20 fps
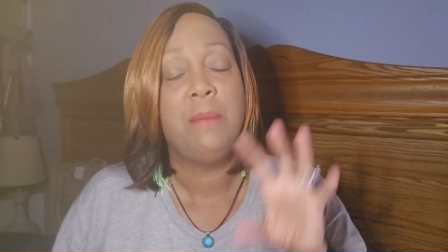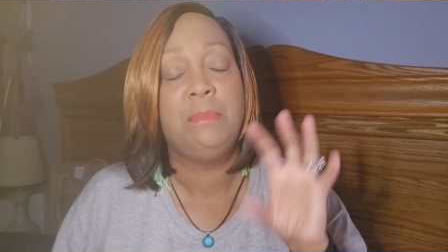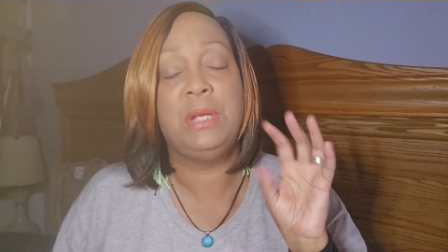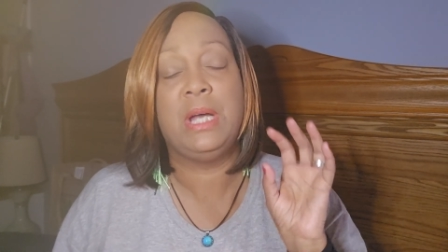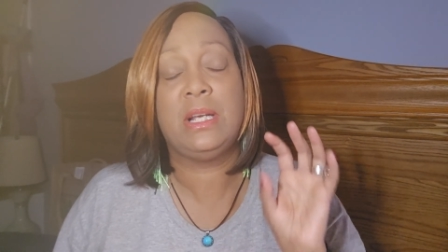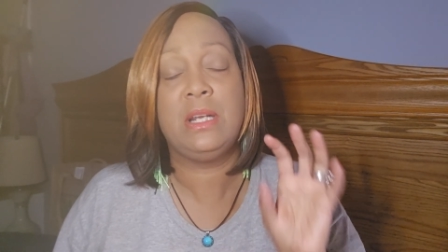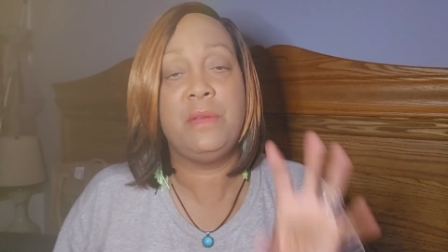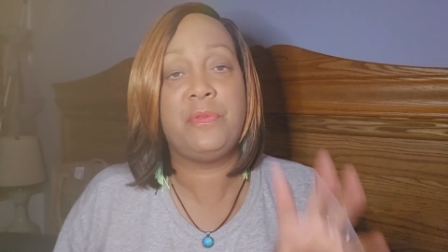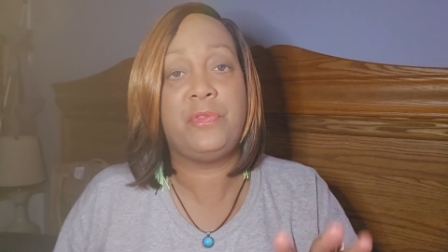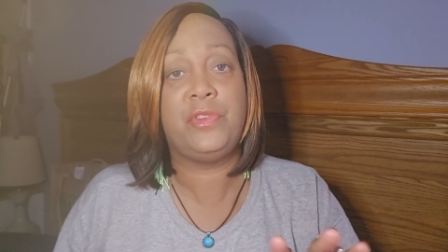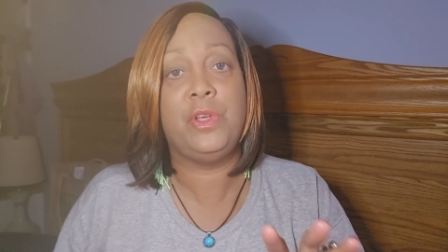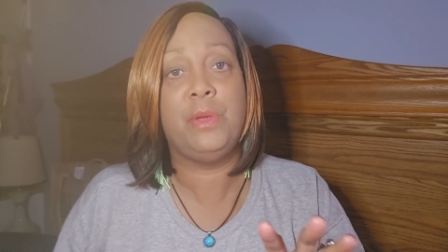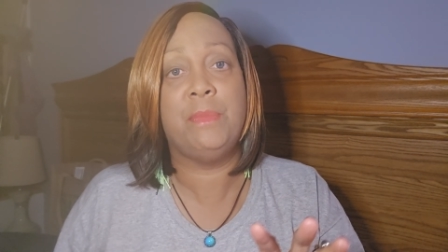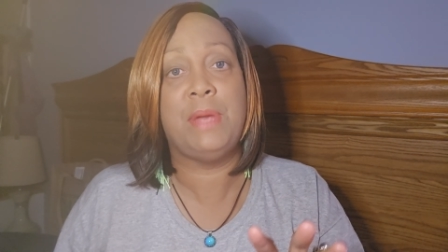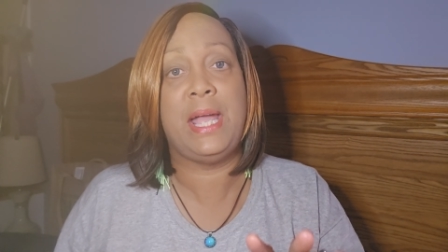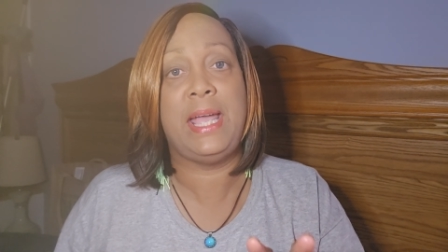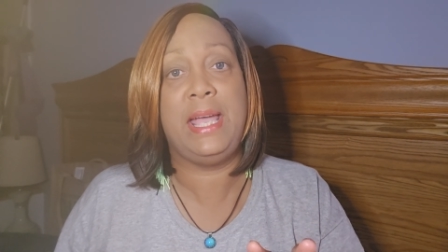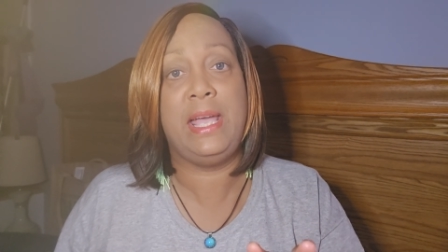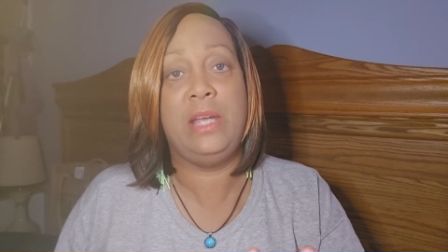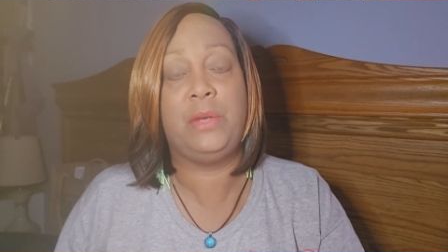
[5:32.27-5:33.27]
I'm not going to fill
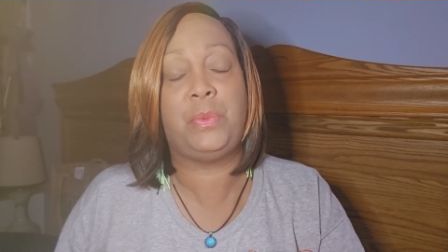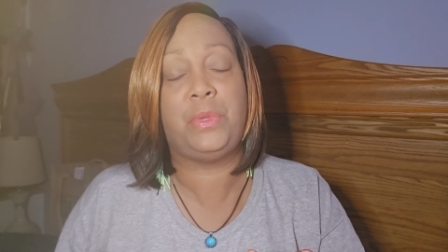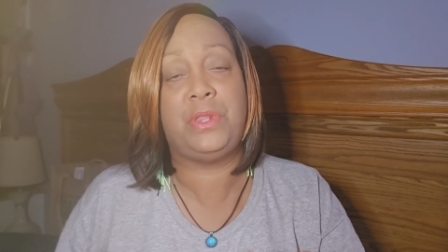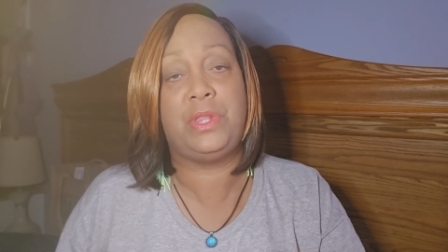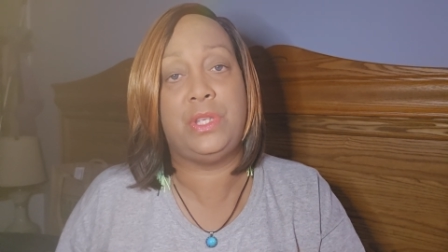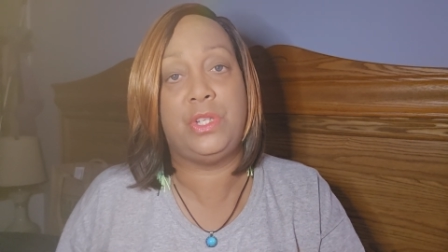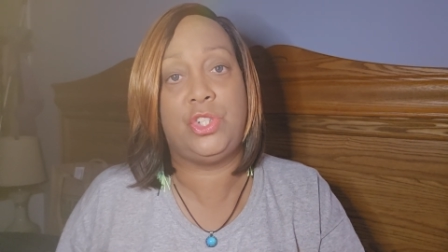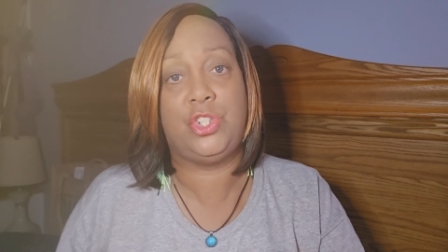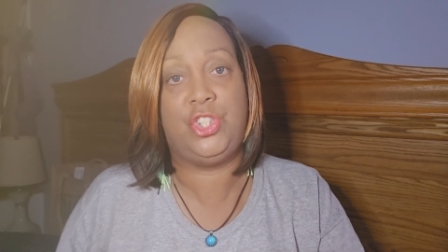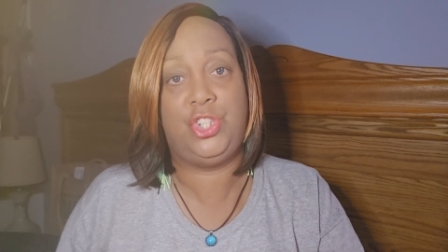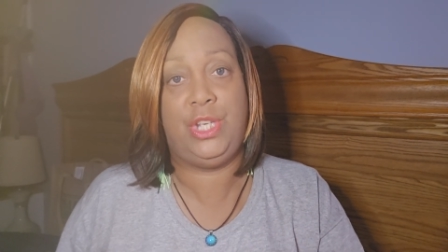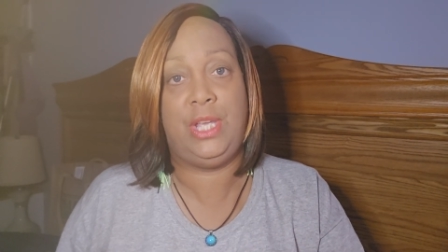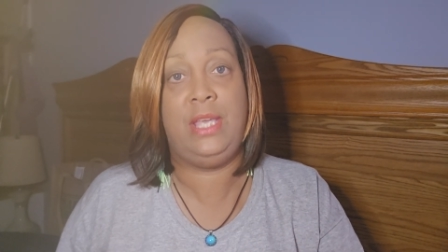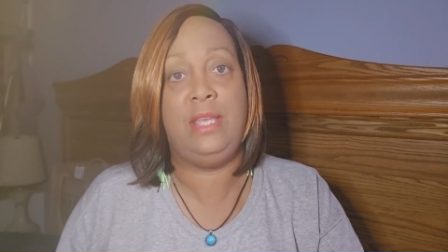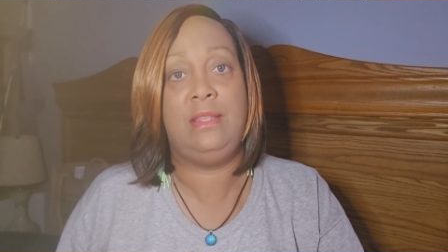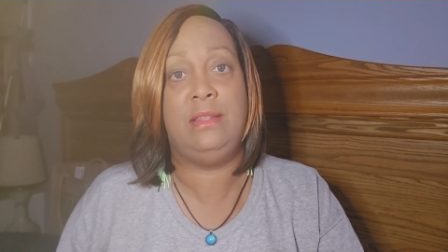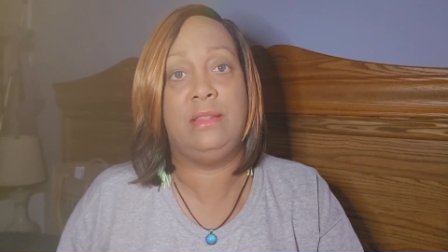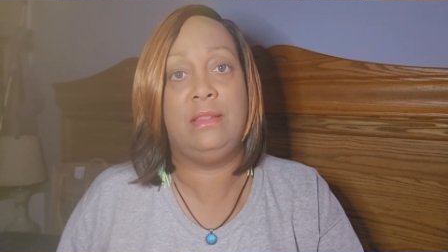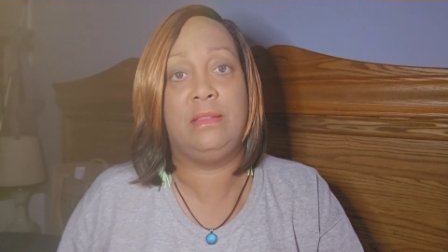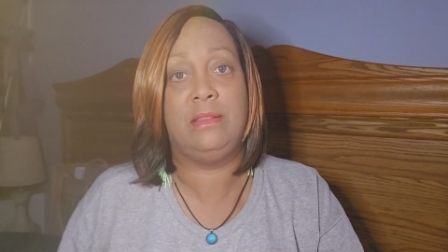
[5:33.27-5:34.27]
my head with this
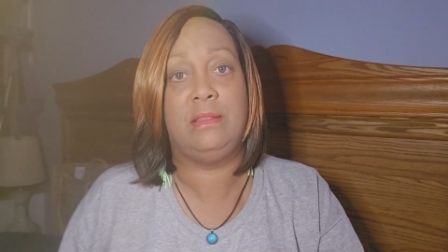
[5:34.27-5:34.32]
shit.